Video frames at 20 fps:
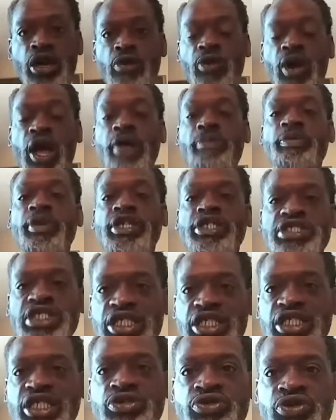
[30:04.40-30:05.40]
right?
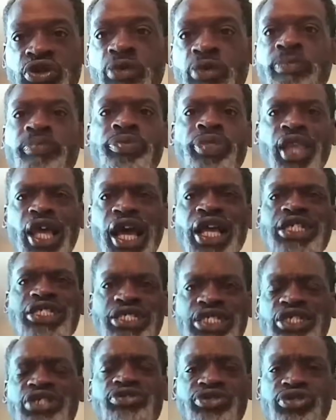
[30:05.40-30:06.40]
Because, you know, I
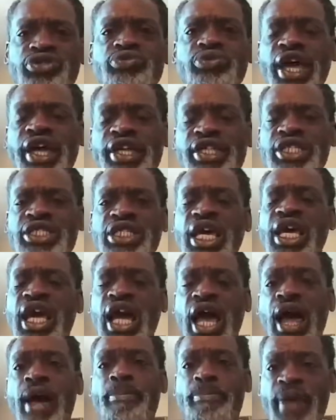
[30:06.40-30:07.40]
still do like to take
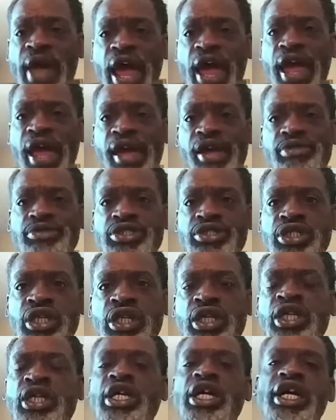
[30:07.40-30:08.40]
hot baths.
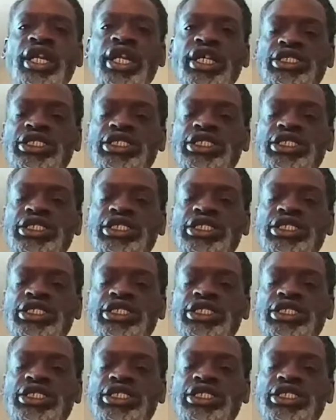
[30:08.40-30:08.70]
And they